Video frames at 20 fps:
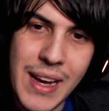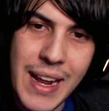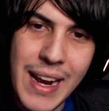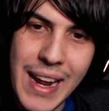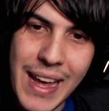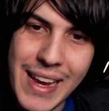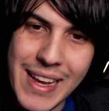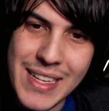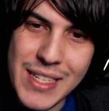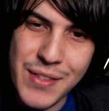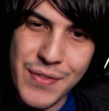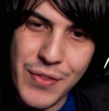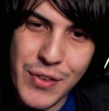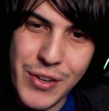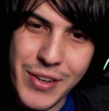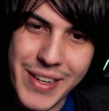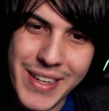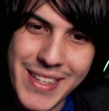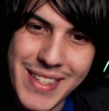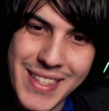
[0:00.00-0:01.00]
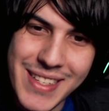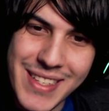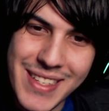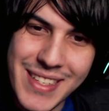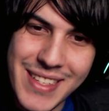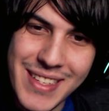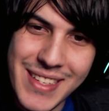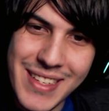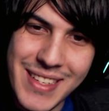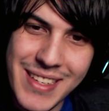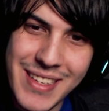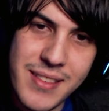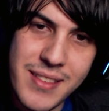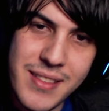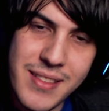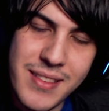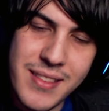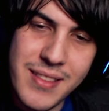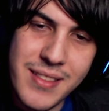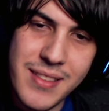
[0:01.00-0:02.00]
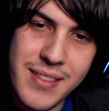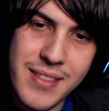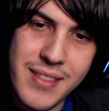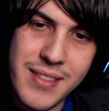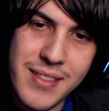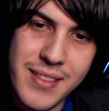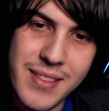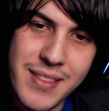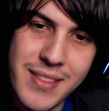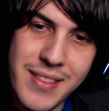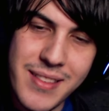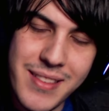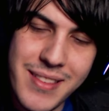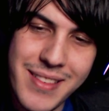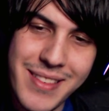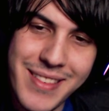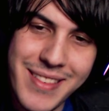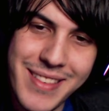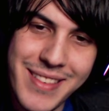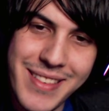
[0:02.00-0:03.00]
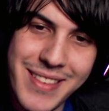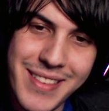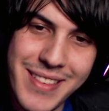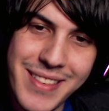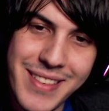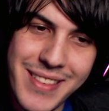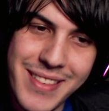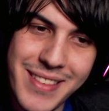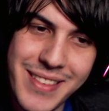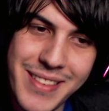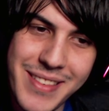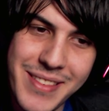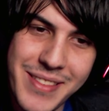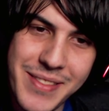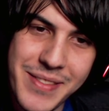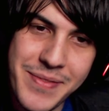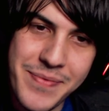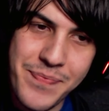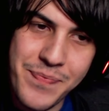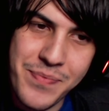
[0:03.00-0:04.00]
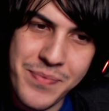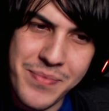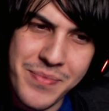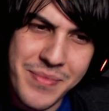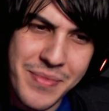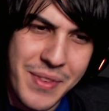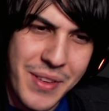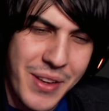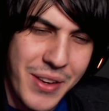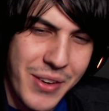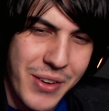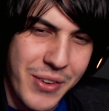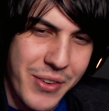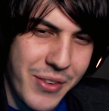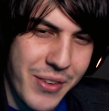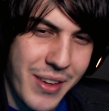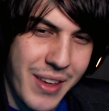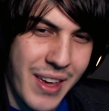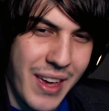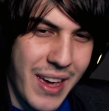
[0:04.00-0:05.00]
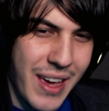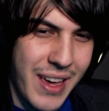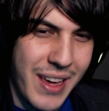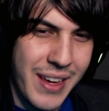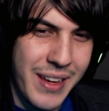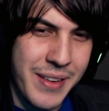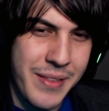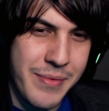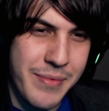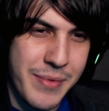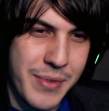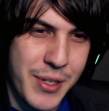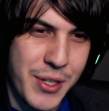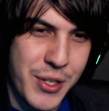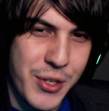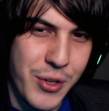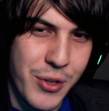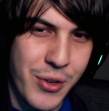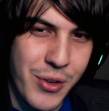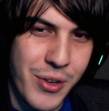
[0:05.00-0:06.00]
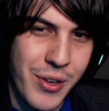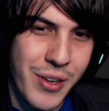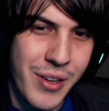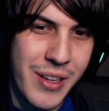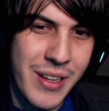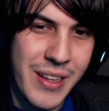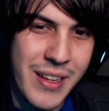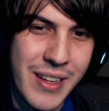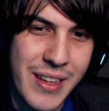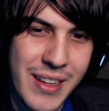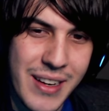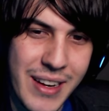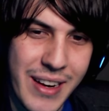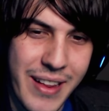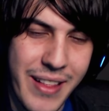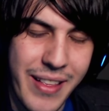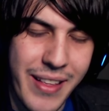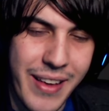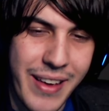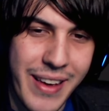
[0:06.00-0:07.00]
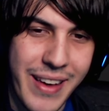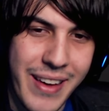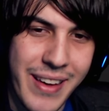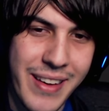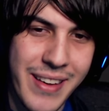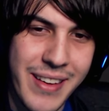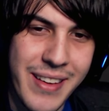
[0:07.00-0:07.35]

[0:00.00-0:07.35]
I like his voice. Have lived kin, so there is nothing to be afraid of. Okay, sure. Let's see.